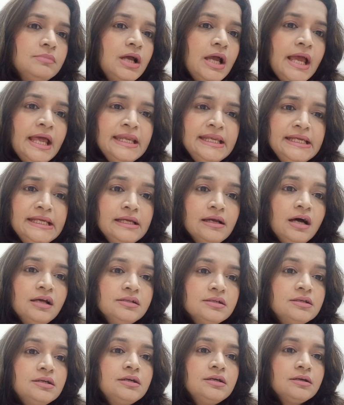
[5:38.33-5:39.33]
any
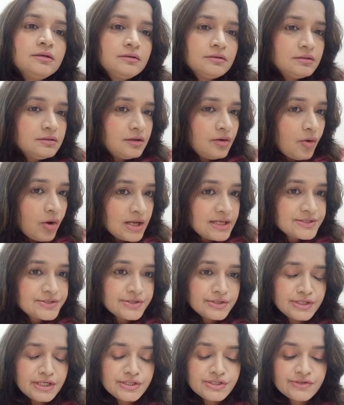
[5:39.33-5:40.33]
other
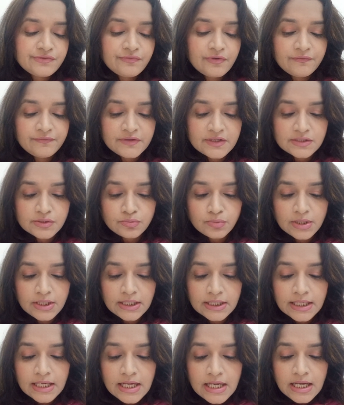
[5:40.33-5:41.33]
alternative of this word.